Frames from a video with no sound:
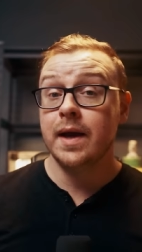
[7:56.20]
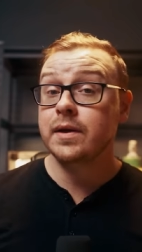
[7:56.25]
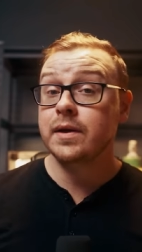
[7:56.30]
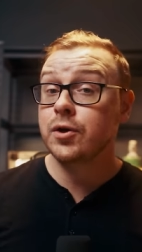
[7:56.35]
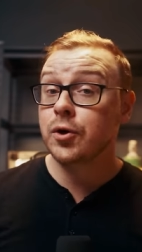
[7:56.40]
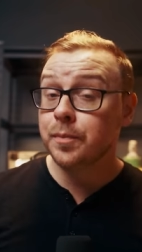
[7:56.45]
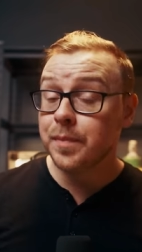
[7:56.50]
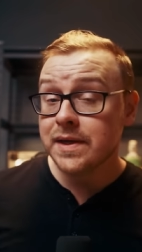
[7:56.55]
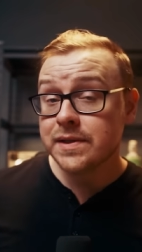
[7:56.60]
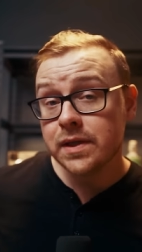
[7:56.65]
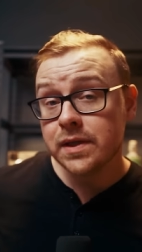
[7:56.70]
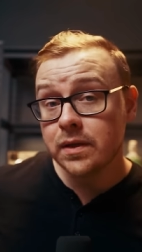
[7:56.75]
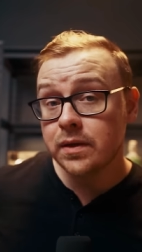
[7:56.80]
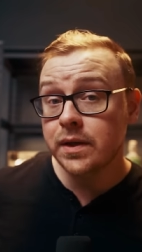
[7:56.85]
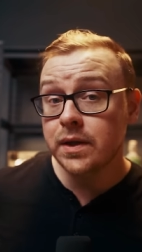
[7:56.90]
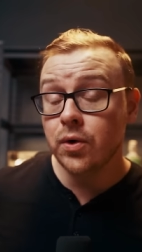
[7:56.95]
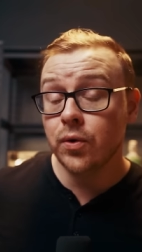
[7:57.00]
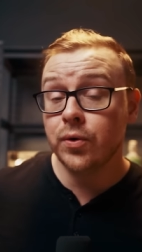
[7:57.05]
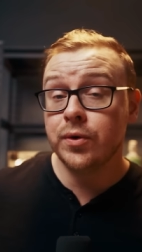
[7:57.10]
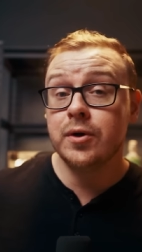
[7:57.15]
And you're basically
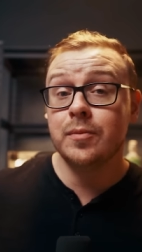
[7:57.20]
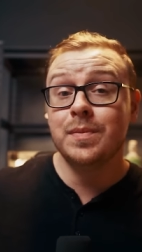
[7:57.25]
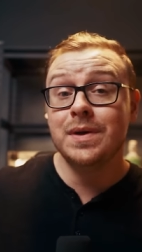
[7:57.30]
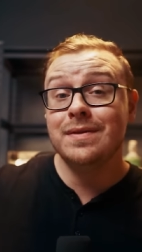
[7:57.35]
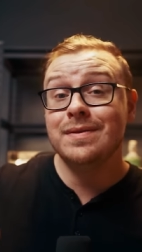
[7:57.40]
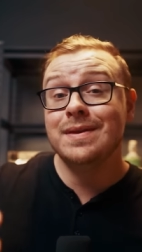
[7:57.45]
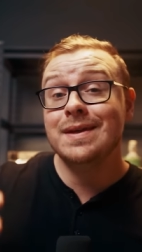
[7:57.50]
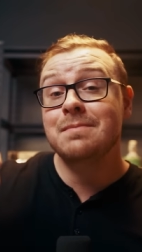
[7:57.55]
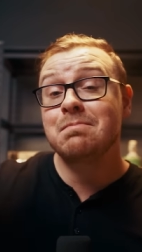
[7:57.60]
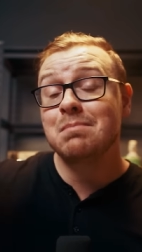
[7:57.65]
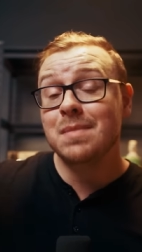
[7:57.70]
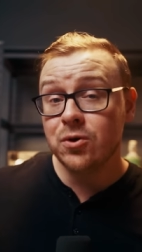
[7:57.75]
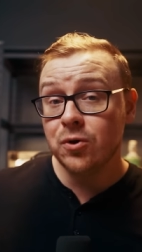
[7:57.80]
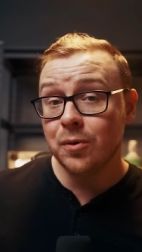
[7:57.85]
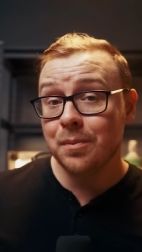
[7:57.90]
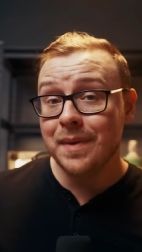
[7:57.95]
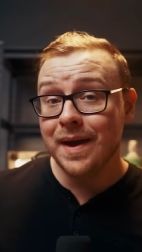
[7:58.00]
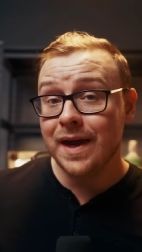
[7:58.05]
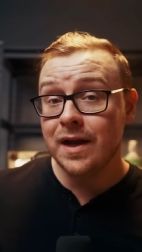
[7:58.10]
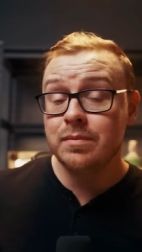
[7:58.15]
going to be the
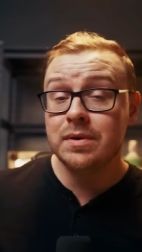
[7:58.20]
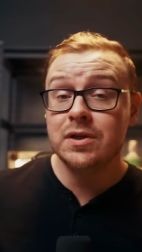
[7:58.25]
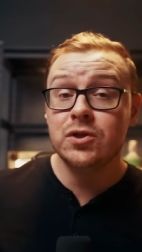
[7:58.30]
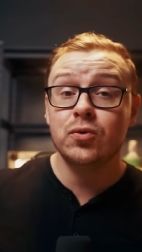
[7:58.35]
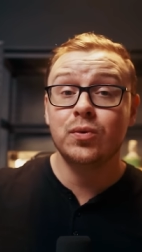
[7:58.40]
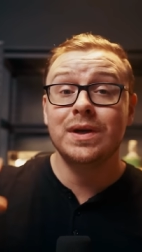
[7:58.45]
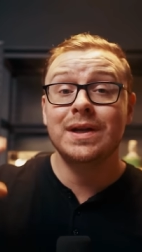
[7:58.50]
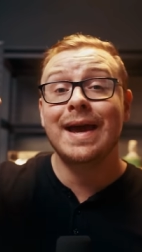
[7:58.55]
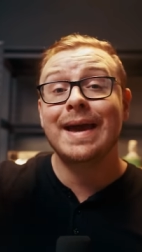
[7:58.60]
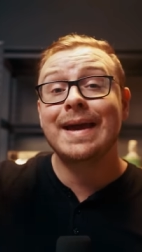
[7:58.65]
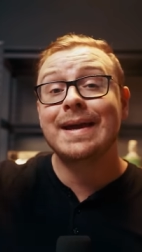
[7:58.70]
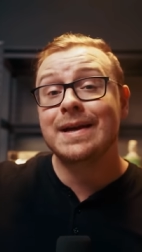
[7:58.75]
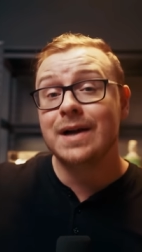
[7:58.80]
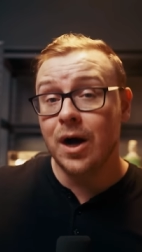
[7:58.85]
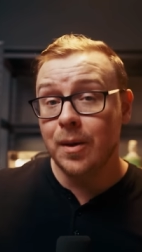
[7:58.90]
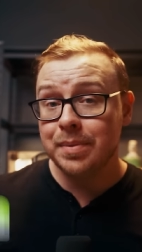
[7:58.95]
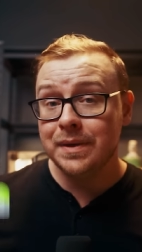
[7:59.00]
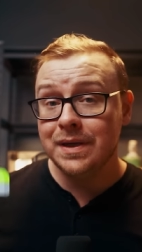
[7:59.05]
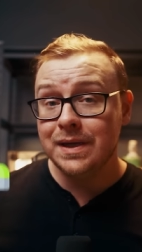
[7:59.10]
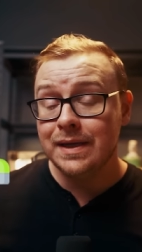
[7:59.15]
middleman between a
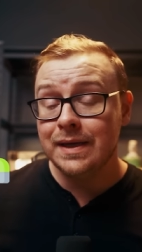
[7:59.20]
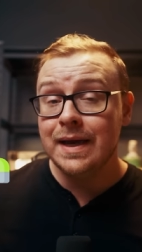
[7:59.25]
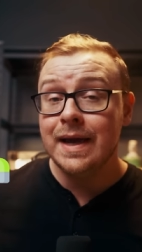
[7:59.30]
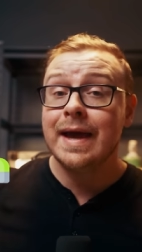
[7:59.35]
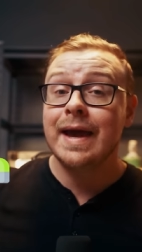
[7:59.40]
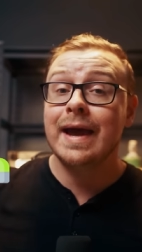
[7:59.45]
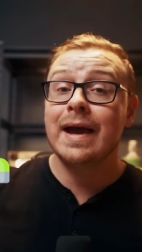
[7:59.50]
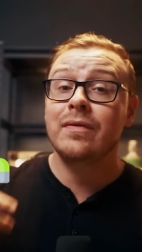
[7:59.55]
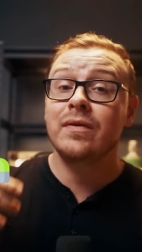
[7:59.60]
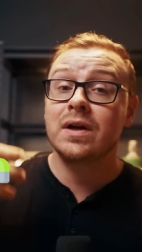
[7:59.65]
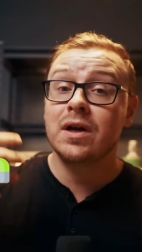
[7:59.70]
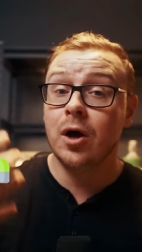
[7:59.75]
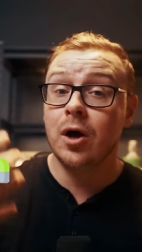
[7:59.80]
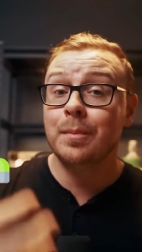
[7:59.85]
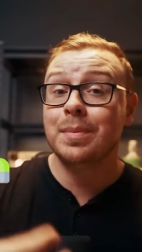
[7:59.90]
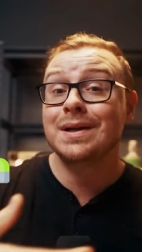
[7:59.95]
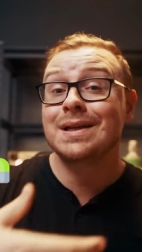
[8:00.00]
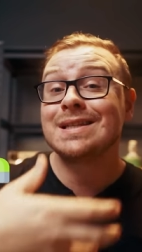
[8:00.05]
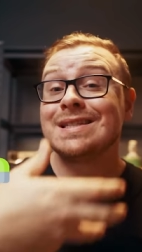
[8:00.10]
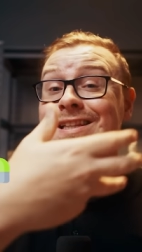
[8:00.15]
company and the
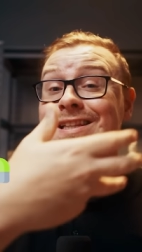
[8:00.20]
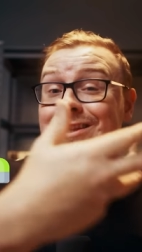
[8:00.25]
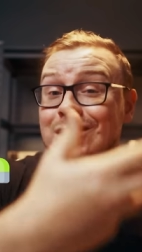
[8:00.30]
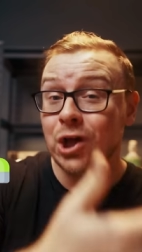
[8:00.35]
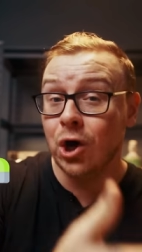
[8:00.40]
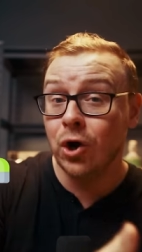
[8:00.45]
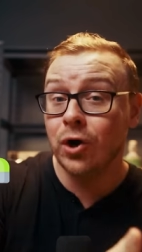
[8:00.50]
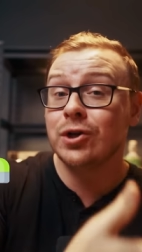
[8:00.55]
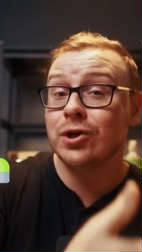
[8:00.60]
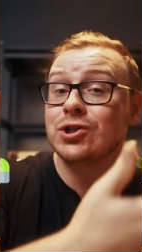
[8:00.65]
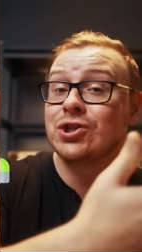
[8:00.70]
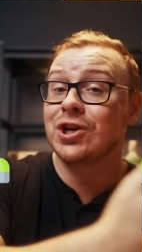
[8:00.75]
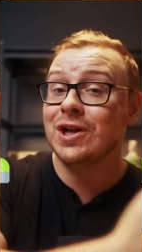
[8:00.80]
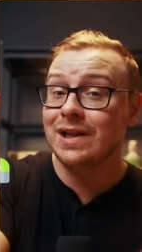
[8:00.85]
company's large